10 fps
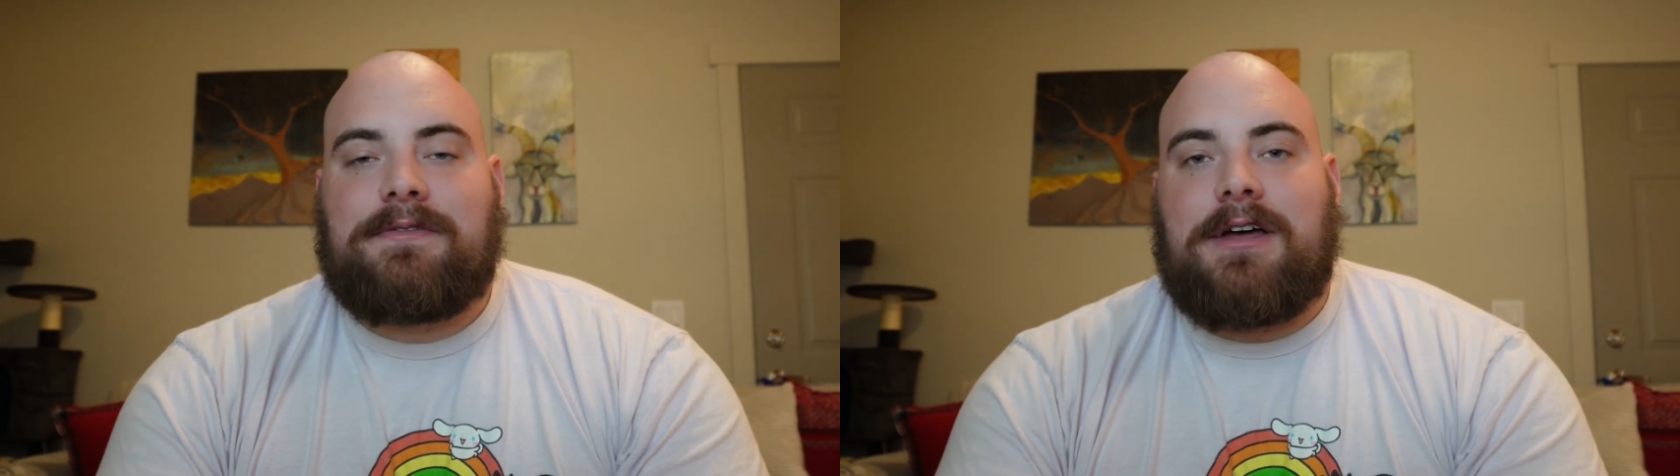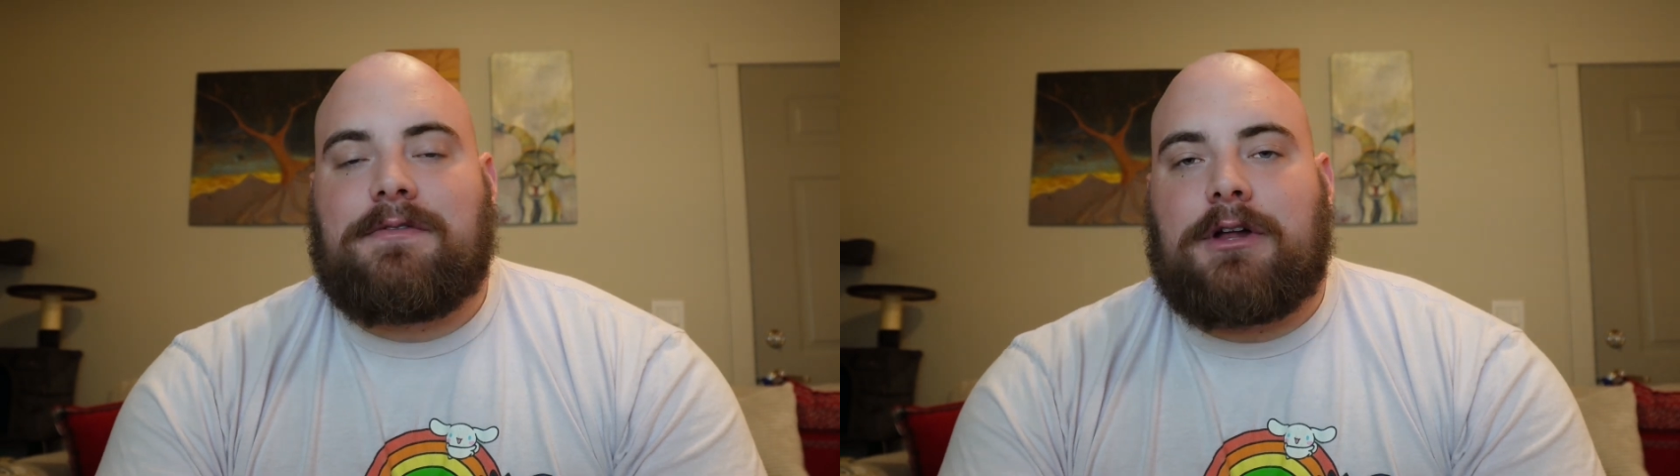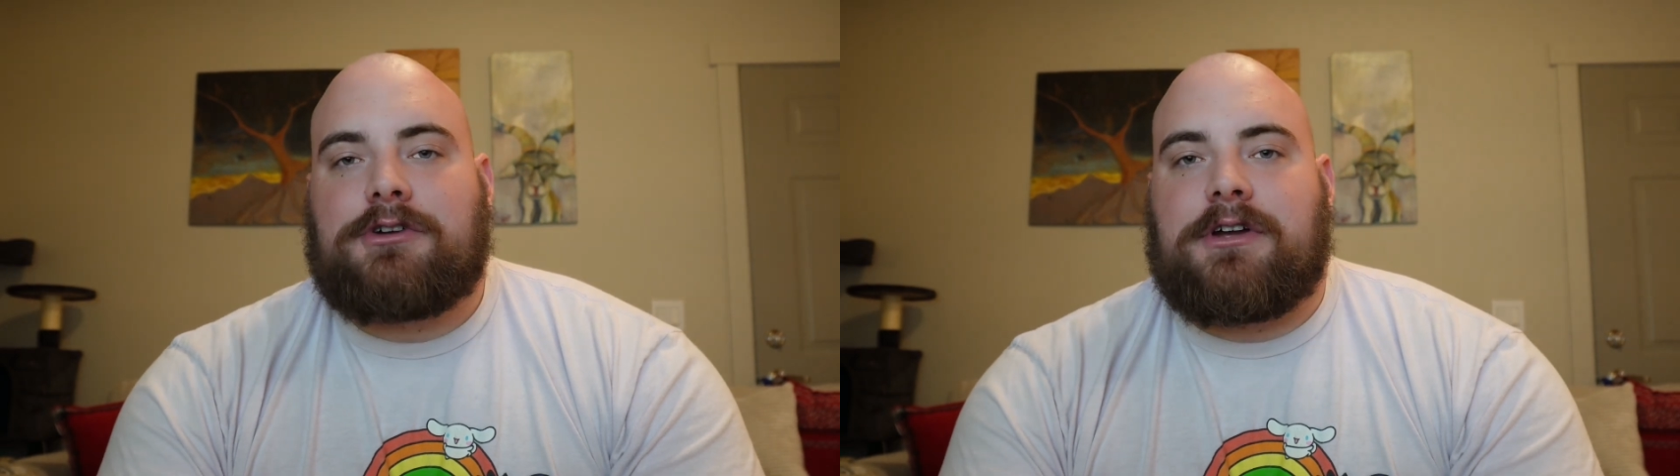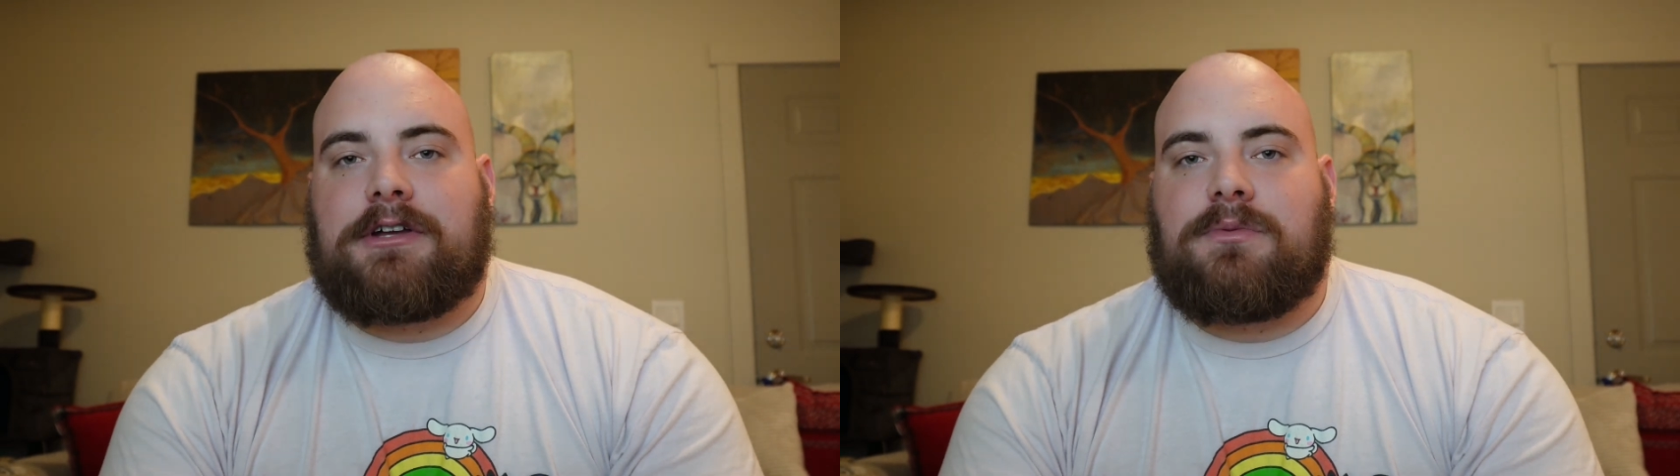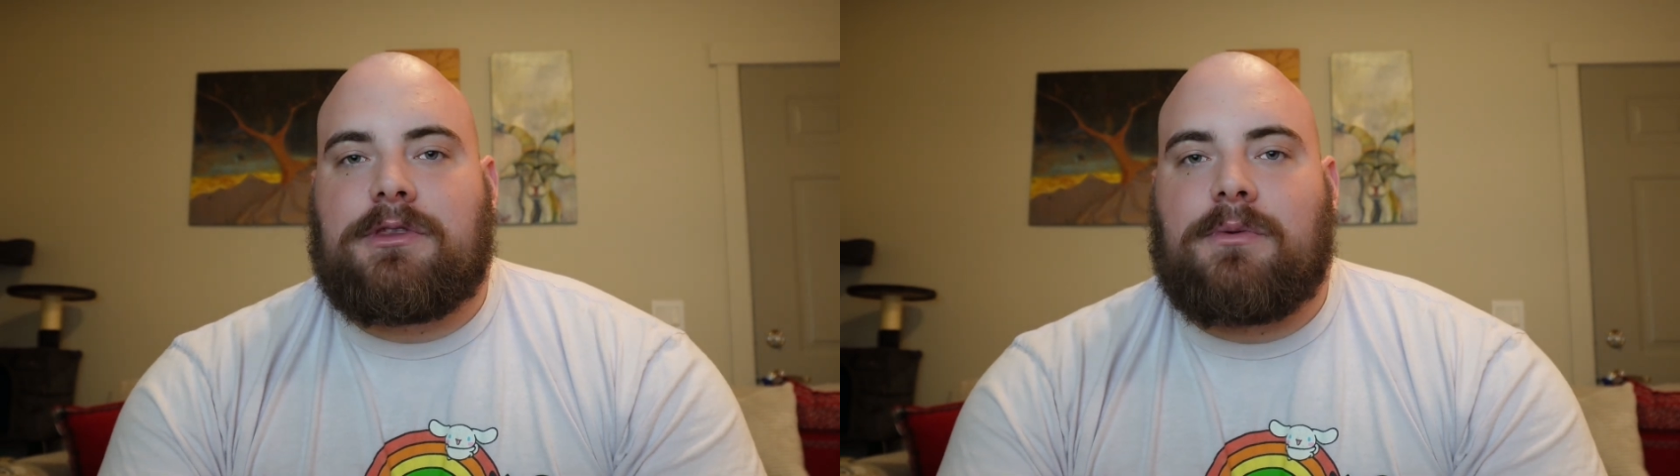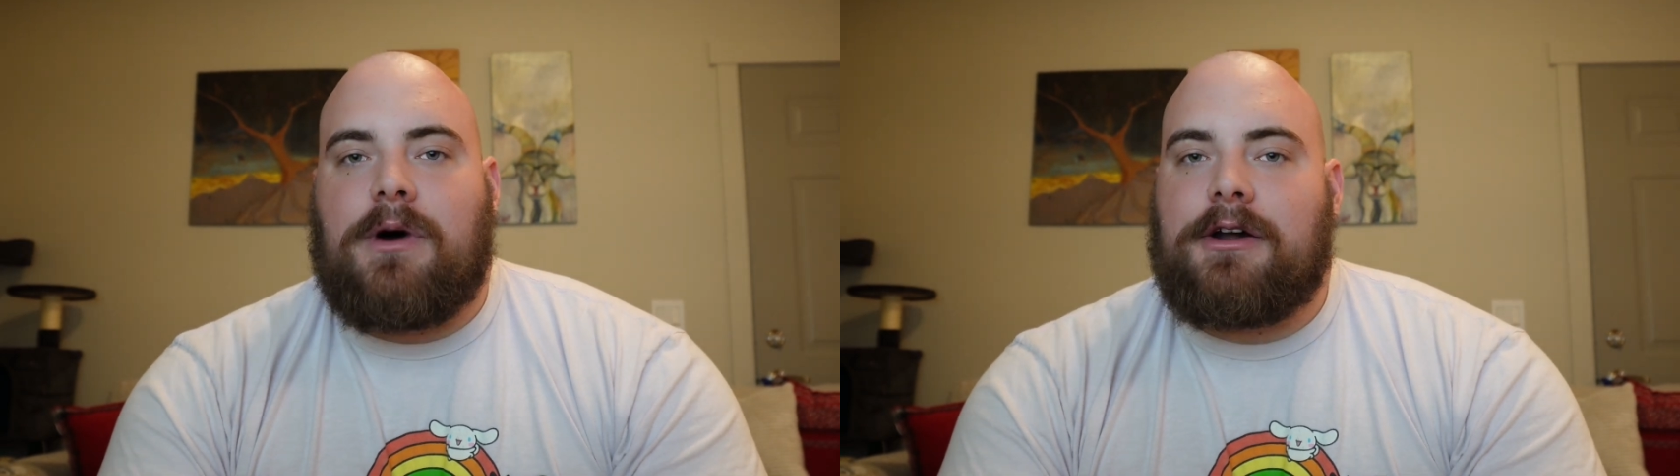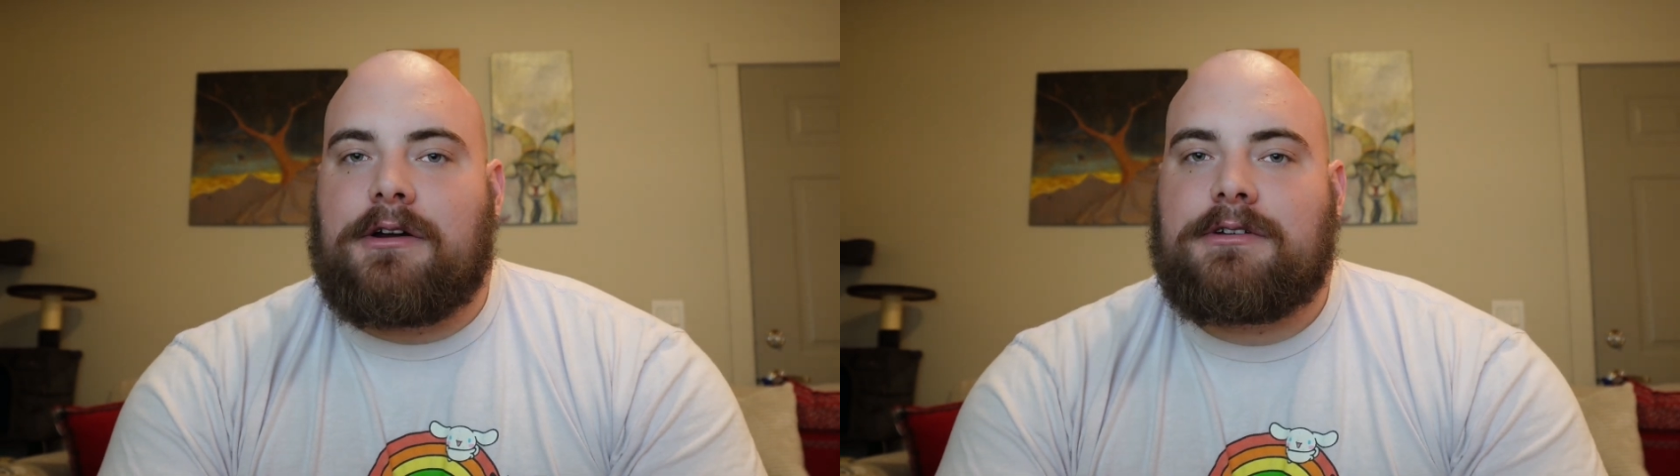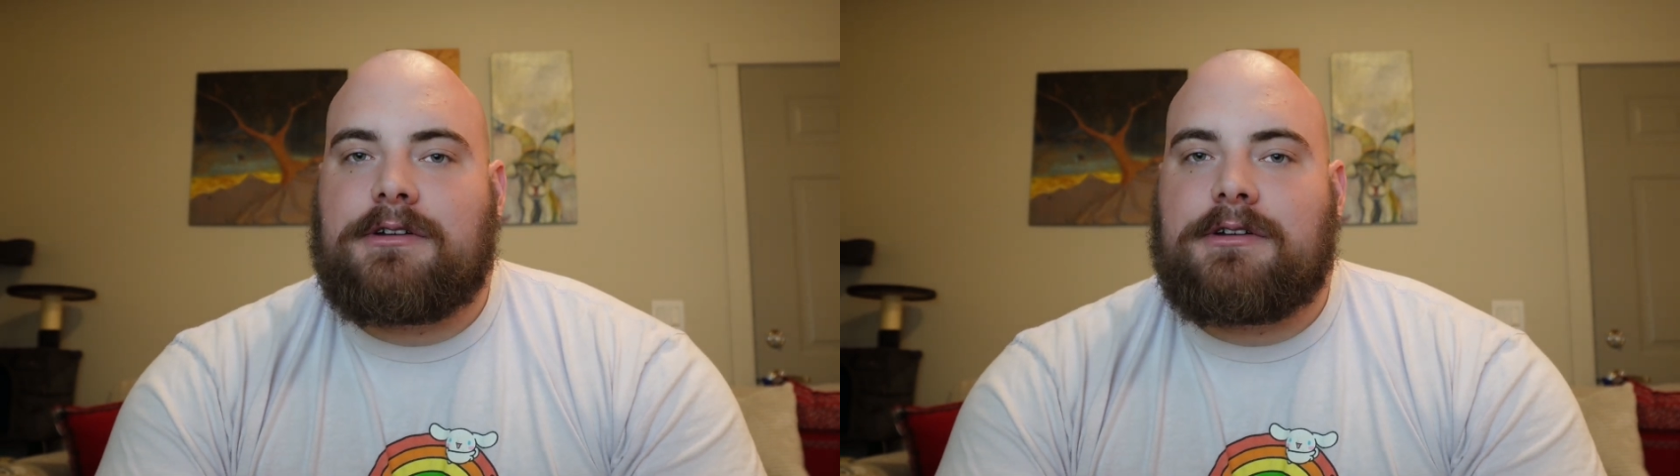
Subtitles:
to have electrolytes with the water,